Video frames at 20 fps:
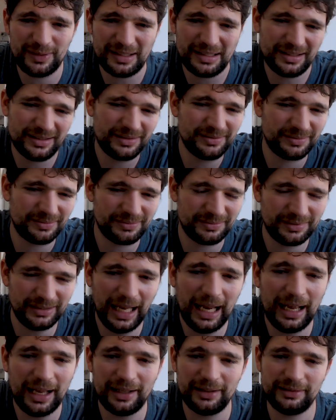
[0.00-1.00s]
and
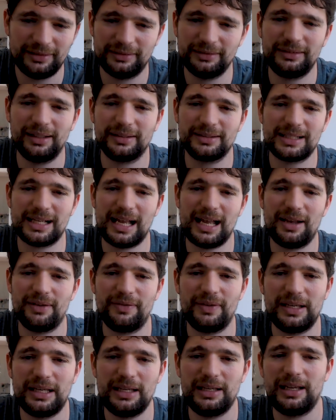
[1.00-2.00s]
it doesn't
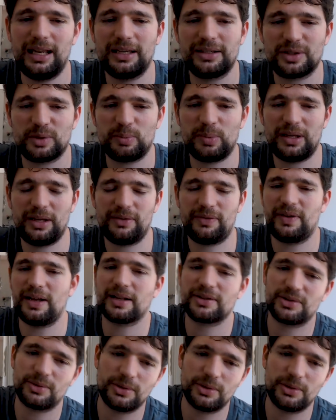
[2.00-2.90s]
have any interplay effect,